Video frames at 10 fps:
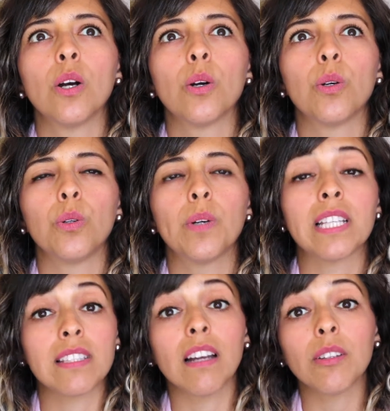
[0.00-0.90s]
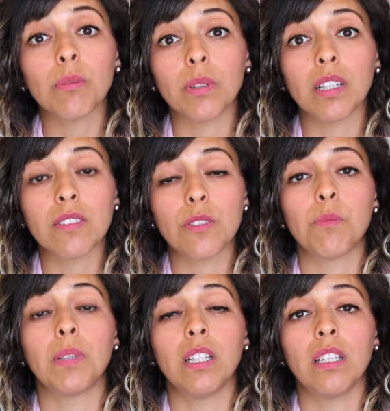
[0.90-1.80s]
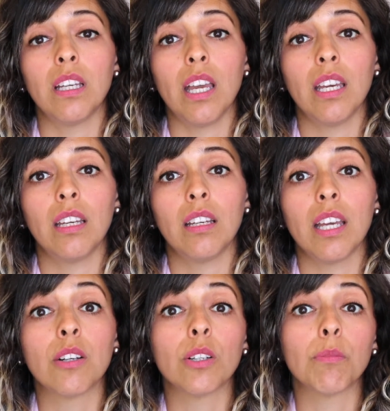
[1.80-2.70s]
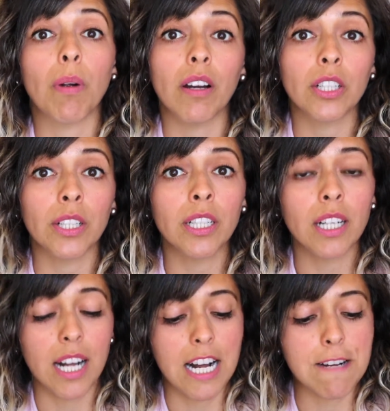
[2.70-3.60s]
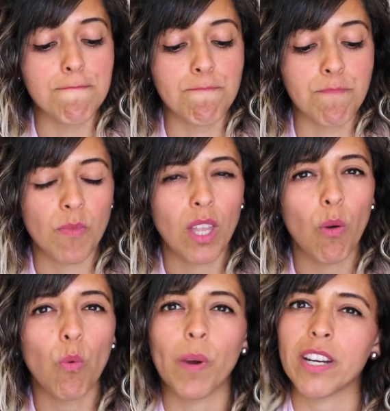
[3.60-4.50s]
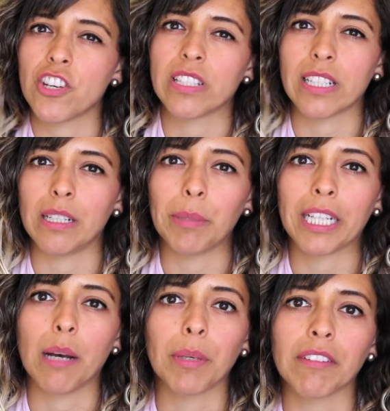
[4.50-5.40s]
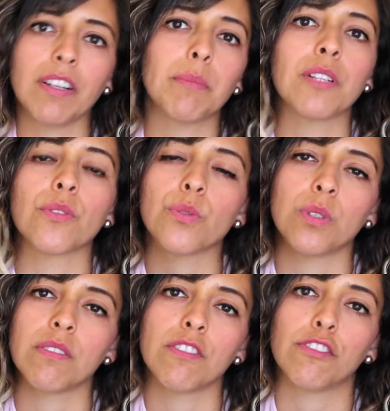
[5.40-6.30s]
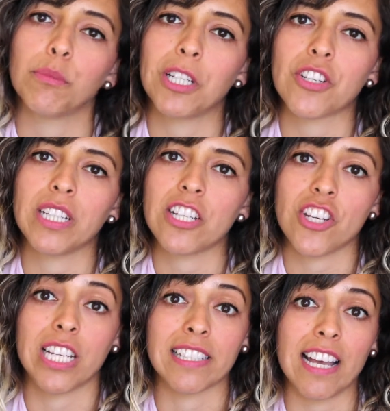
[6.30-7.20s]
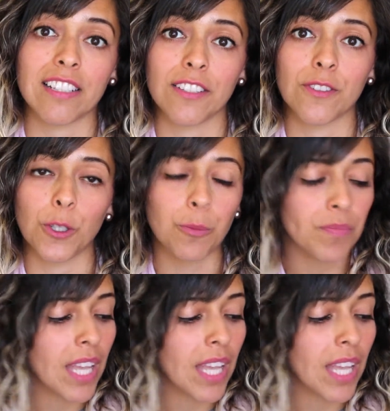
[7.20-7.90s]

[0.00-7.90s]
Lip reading: who has done the work to be a good partner, where she's going to be coming from and the sort of information that she has access to.